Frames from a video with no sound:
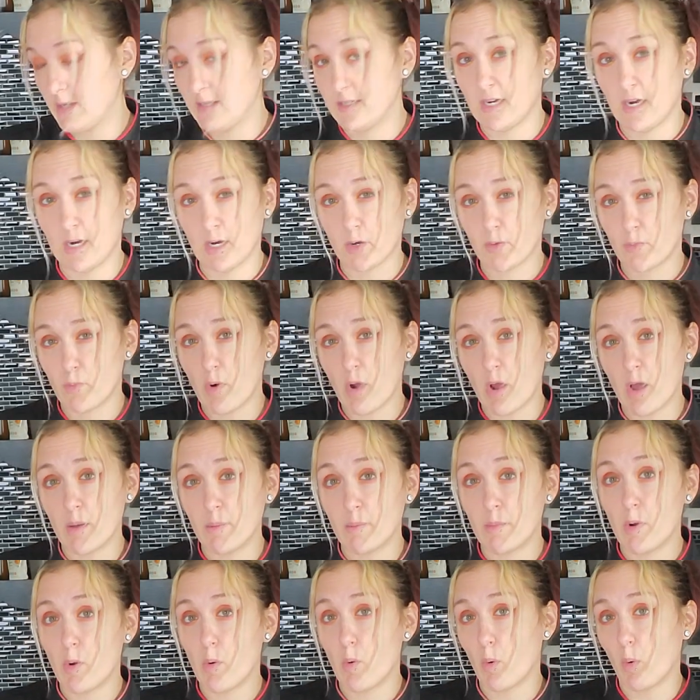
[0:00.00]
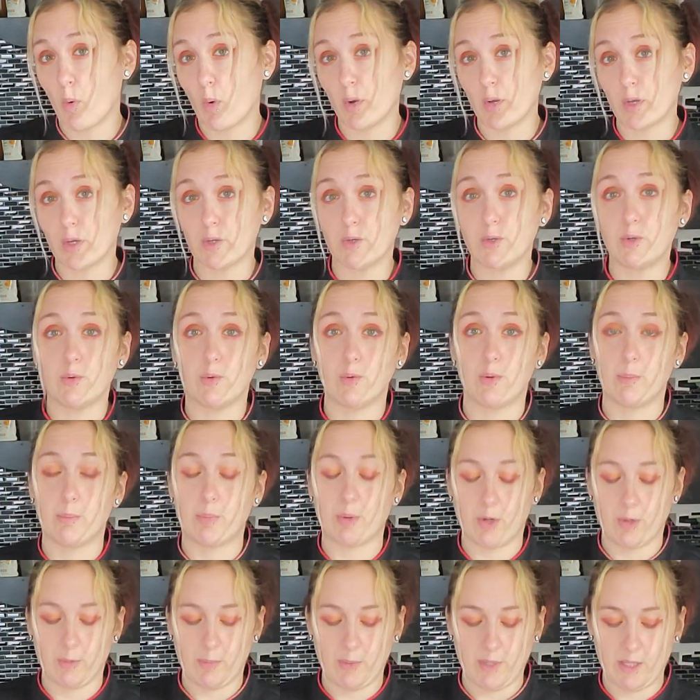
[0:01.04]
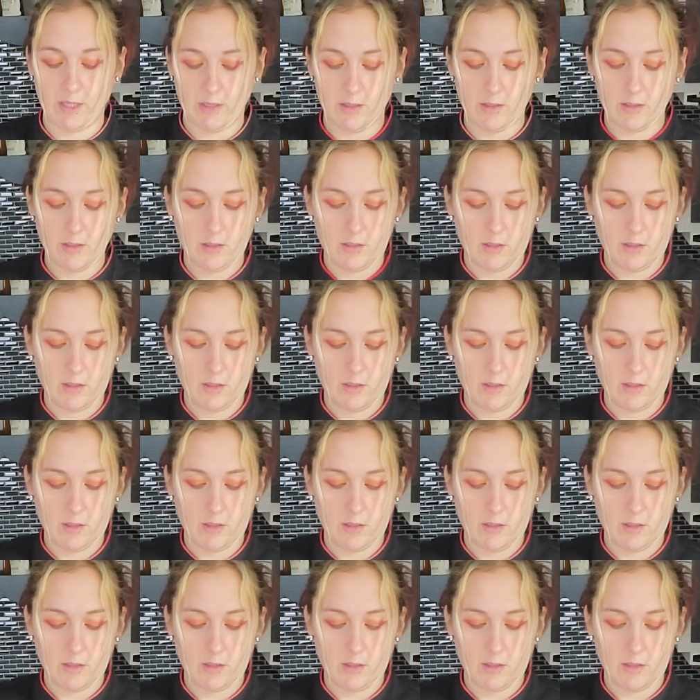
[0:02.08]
dark rum, or you can do a bourbon,